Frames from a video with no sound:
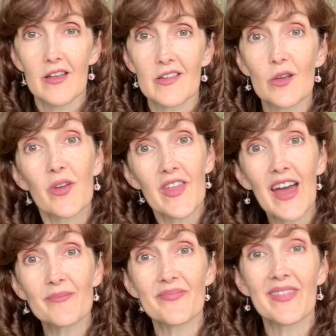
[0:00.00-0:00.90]
So with
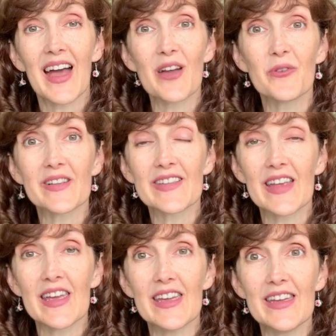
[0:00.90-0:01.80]
that, I will
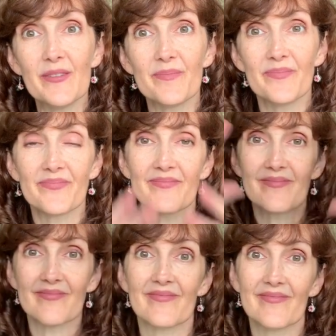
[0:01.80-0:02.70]
say
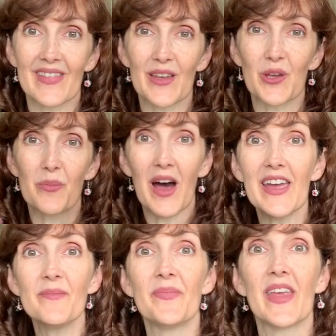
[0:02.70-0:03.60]
goodbye.